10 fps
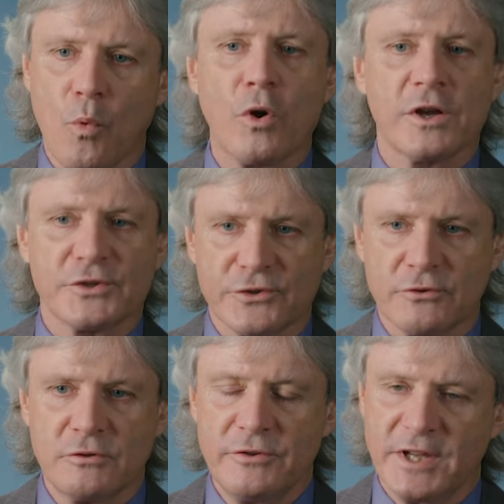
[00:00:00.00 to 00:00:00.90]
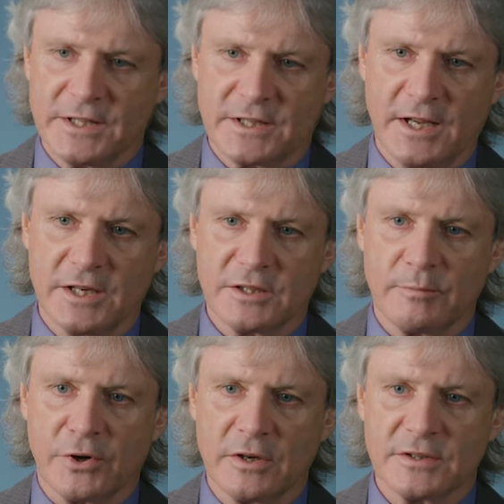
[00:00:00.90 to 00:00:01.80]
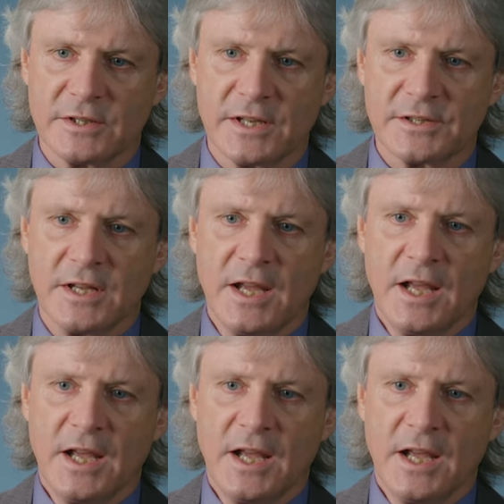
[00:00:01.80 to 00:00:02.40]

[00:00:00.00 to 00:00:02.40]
walk us through the installation process.